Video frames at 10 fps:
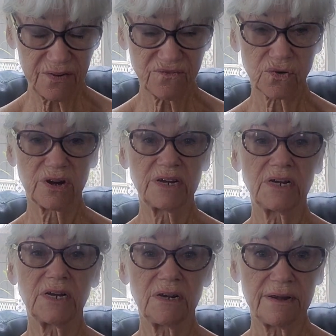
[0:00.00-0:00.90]

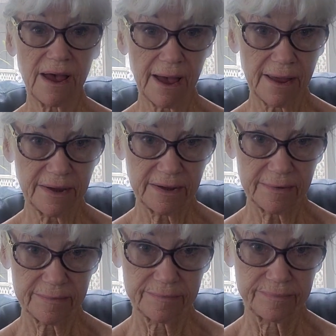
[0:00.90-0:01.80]
every day.
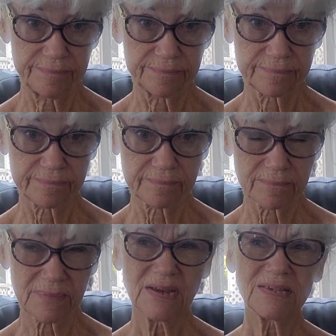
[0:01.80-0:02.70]

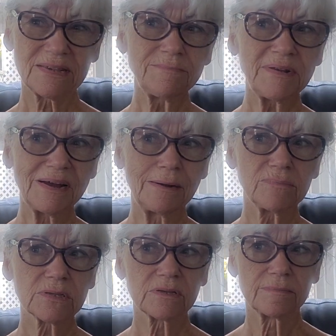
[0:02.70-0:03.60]

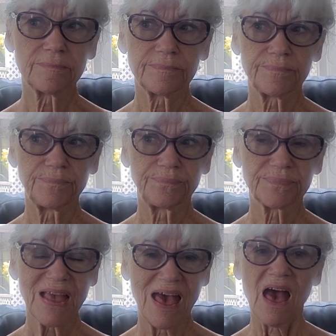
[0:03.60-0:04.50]
Sometimes
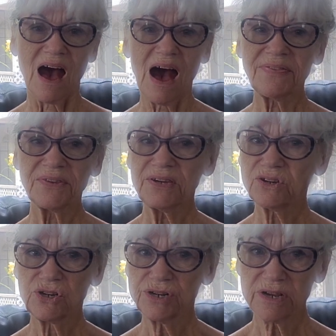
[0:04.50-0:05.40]
I think
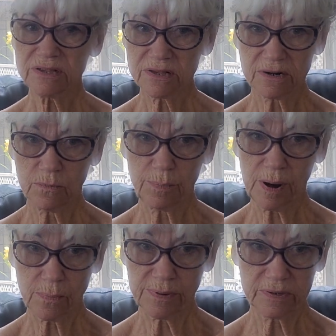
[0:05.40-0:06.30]
she does it on
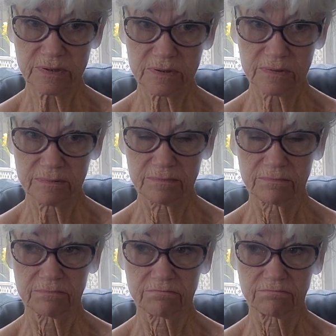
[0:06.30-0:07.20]
purpose
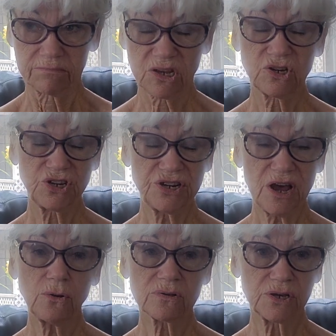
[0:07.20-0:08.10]
because she
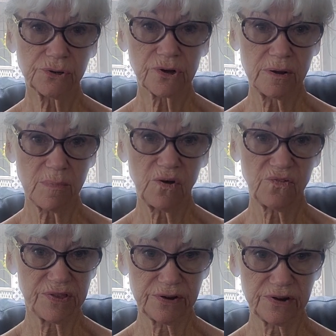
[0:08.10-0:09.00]
knows he'll come
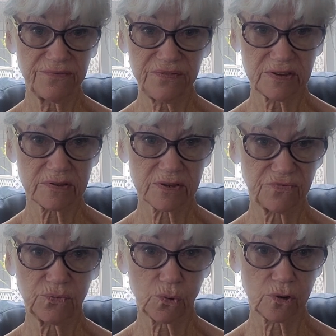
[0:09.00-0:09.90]
over there and fix
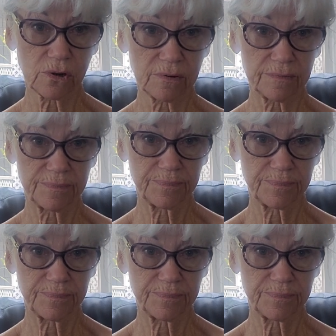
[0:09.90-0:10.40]
it for